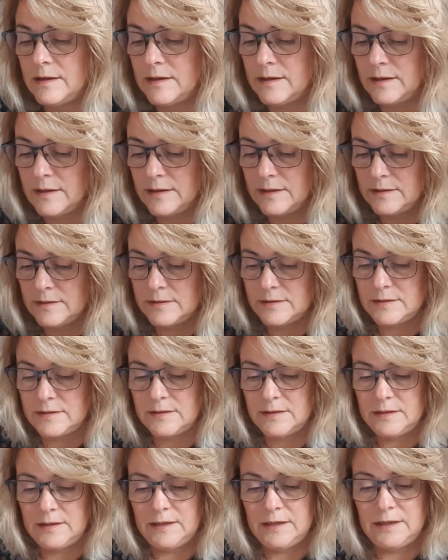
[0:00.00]
And
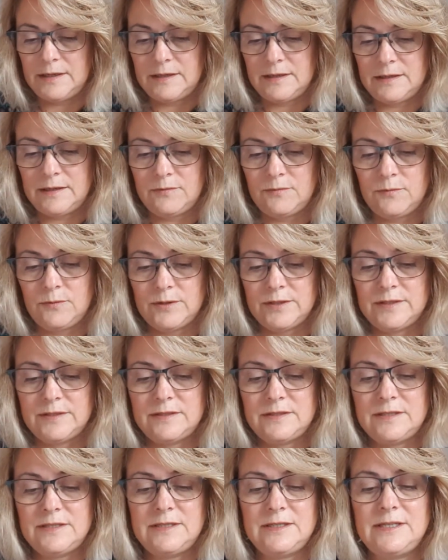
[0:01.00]
with
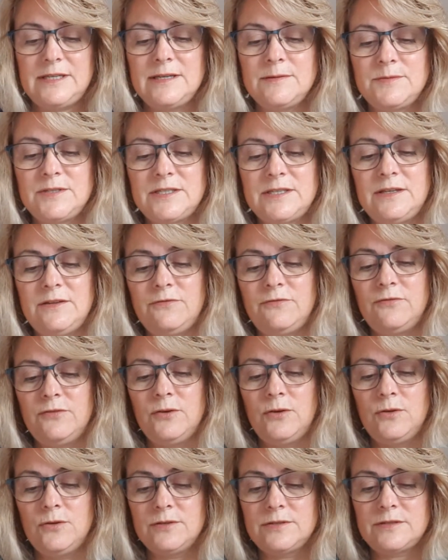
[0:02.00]
DMC
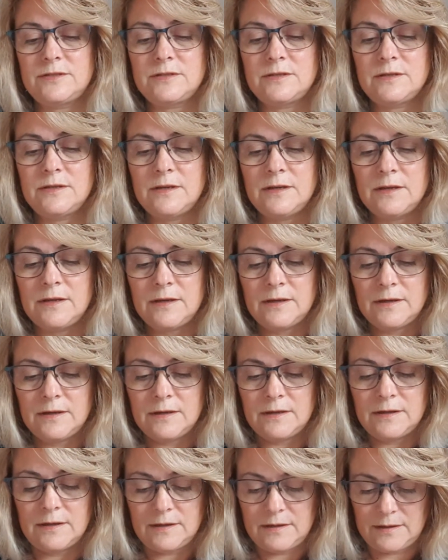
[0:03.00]
floss,
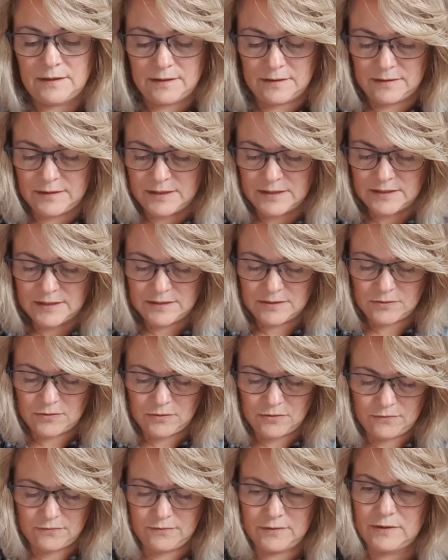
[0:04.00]
and this is
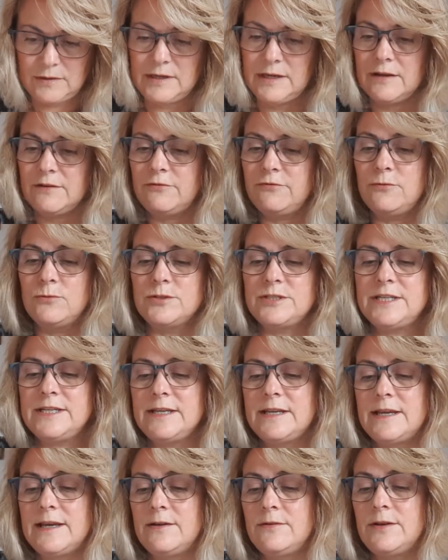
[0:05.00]
on 14
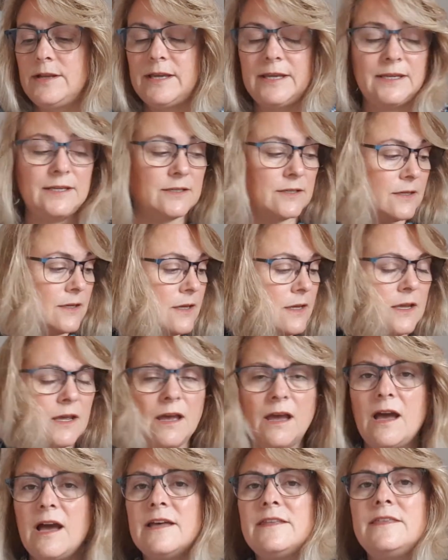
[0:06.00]
count Ada.
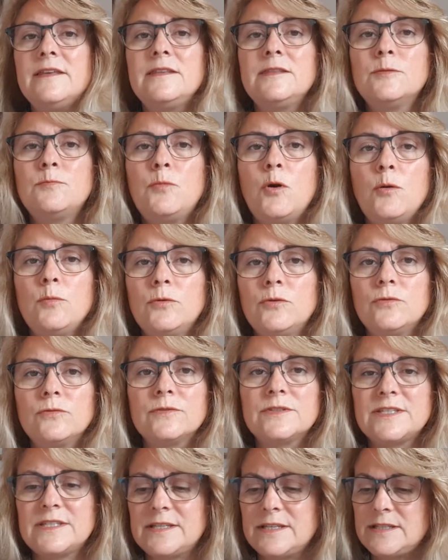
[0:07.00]
I think the popcorn
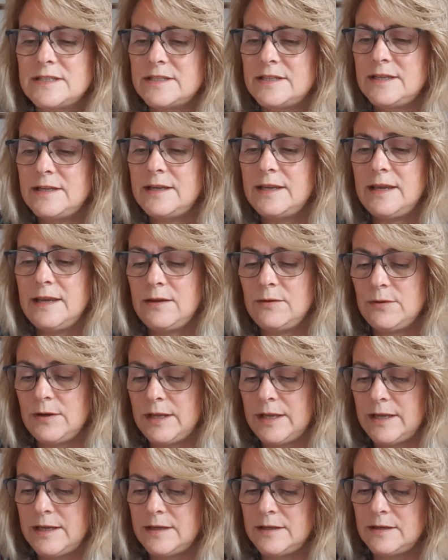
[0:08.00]
was 16 count
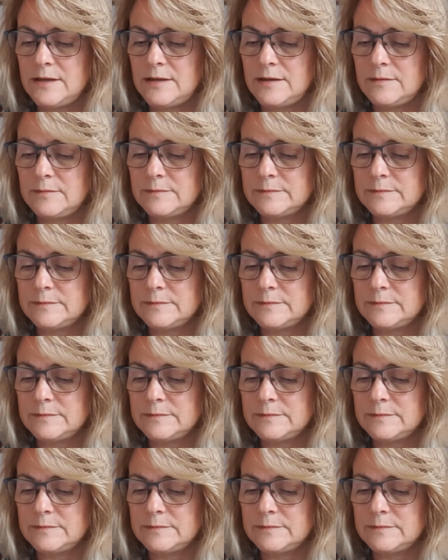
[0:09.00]
Ada.